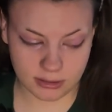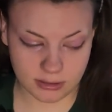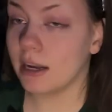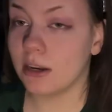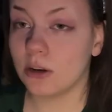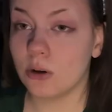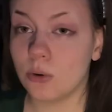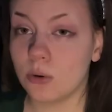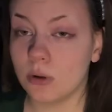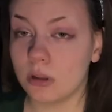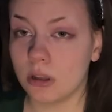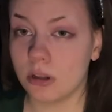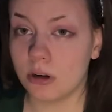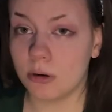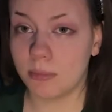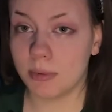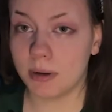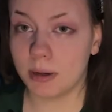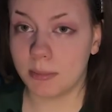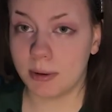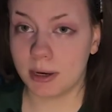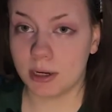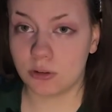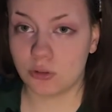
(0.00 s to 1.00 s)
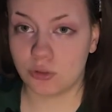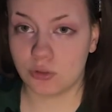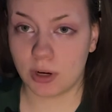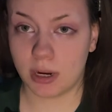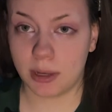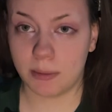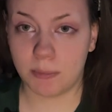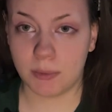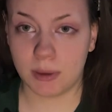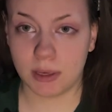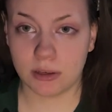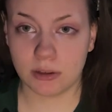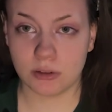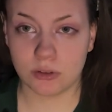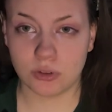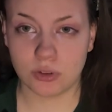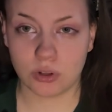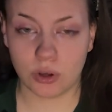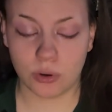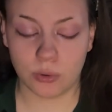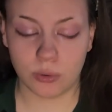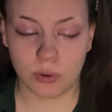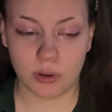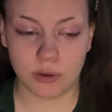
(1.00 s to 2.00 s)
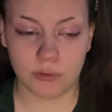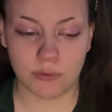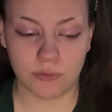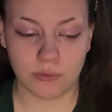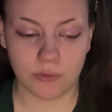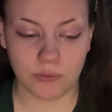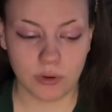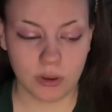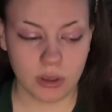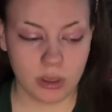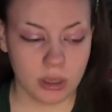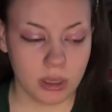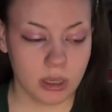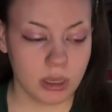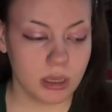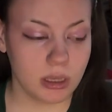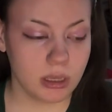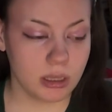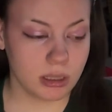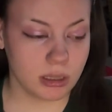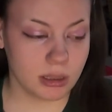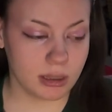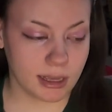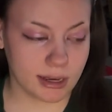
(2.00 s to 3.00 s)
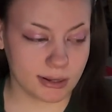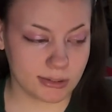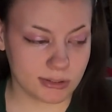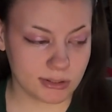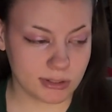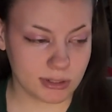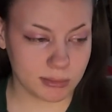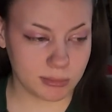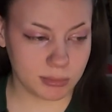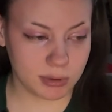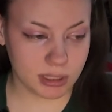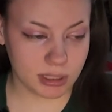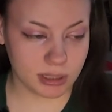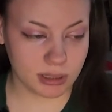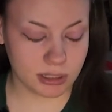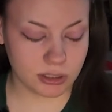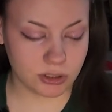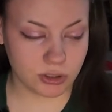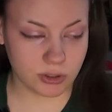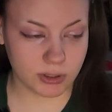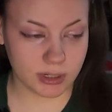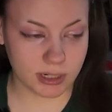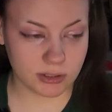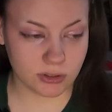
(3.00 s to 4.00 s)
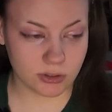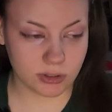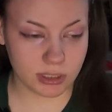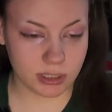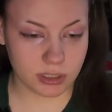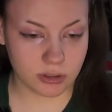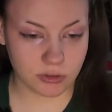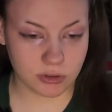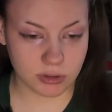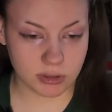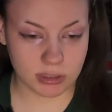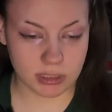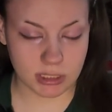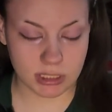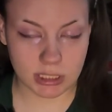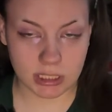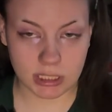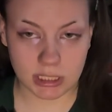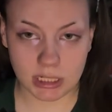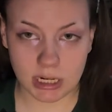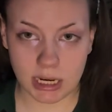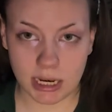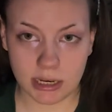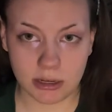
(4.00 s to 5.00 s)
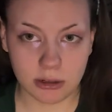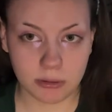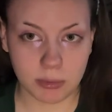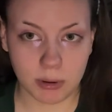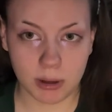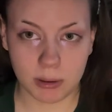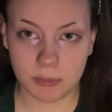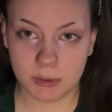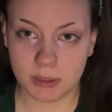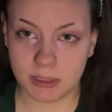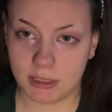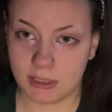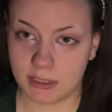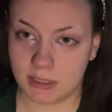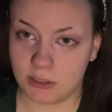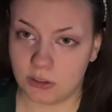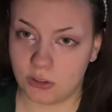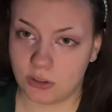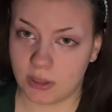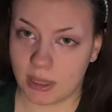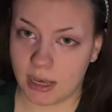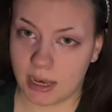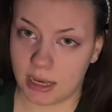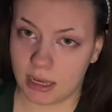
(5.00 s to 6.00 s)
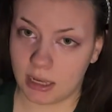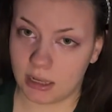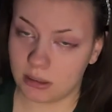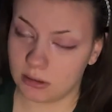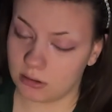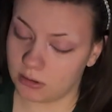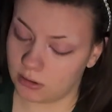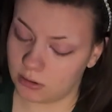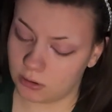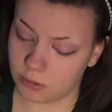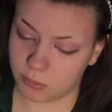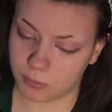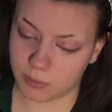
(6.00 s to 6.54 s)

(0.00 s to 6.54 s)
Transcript: I know a little bit about draping, so if that's something that you guys are interested in, I could probably teach that a little